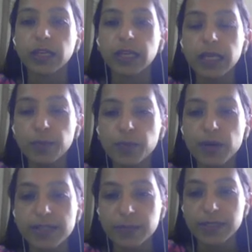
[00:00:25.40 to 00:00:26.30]

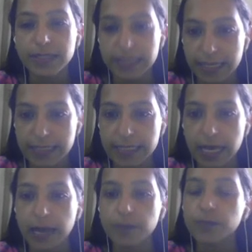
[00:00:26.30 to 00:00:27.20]
impossible says
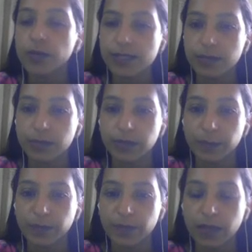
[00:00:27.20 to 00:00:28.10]
I am possible.
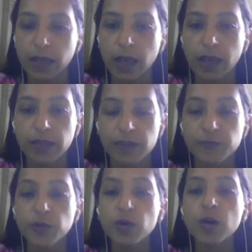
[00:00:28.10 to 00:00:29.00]

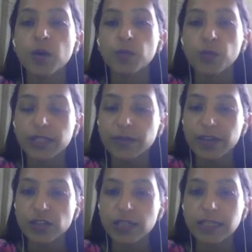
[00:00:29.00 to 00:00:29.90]
Therefore,
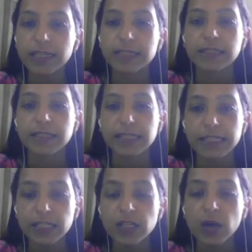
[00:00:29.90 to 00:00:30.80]
motivation is a
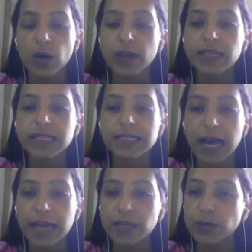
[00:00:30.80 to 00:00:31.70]
need or
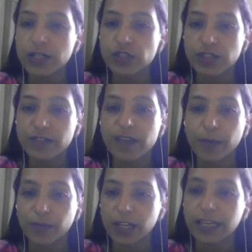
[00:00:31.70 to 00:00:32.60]
desire to achieve
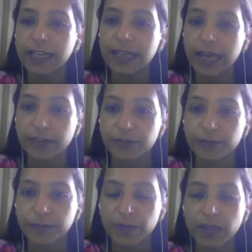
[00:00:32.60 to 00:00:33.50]
something in life.
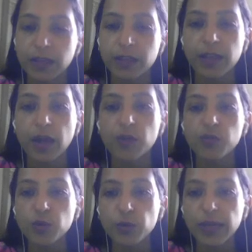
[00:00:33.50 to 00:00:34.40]
Now,
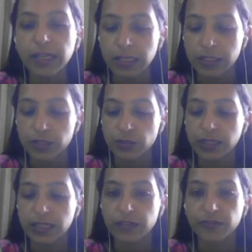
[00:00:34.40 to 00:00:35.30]
moving to the
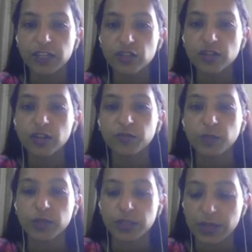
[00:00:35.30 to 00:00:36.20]
definition of
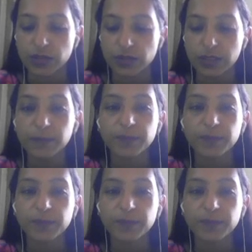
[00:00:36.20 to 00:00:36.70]
motivation,